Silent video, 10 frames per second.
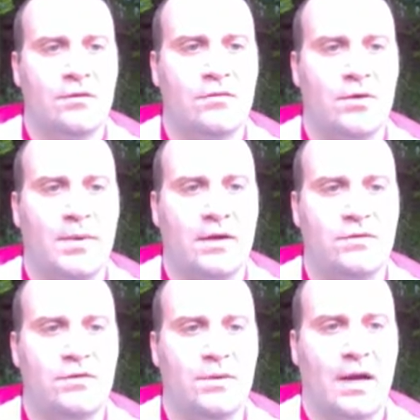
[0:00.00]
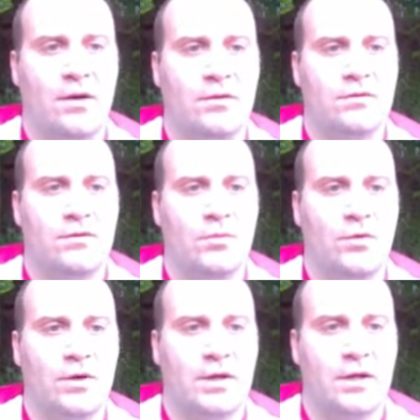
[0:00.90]
for about 2 hours in the
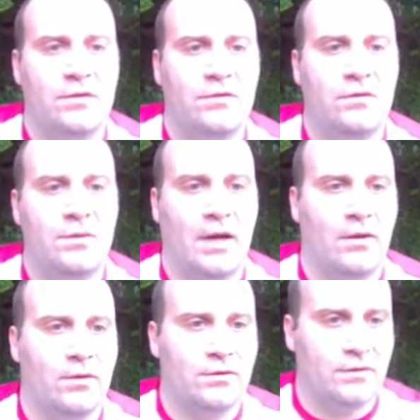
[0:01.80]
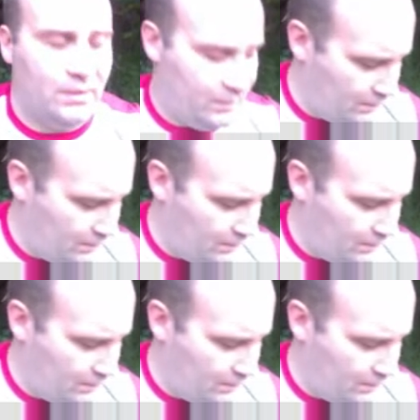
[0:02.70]
morning and 2 hours in